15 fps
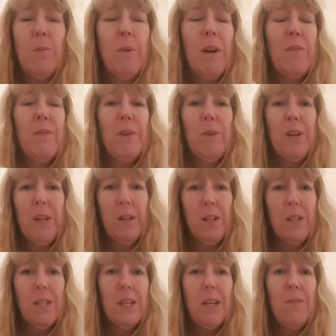might feel
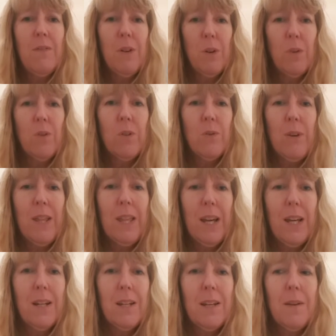guilty for not doing
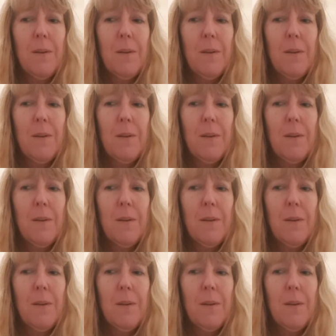that.